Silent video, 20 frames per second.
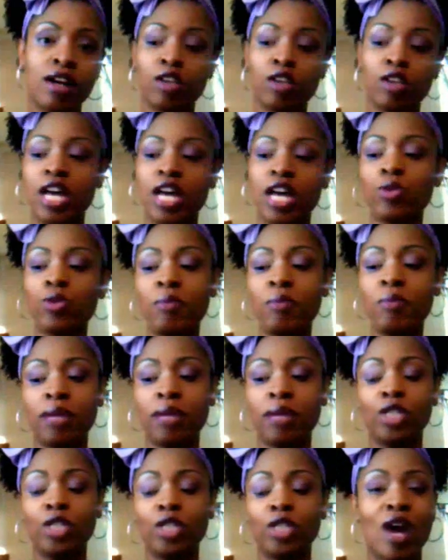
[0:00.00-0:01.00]
So that's what
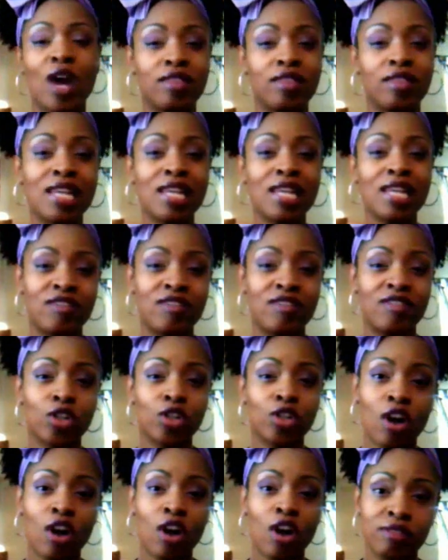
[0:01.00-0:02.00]
made me try the Lavender
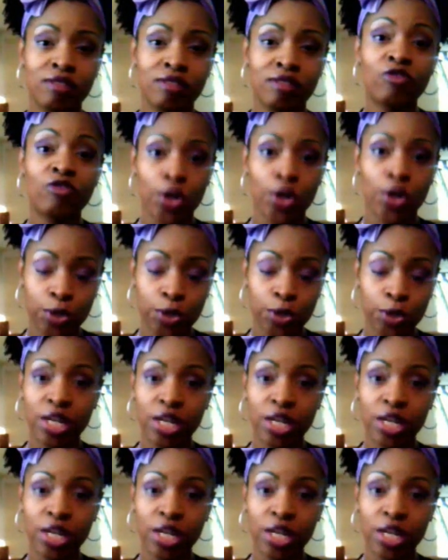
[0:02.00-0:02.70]
Garden first,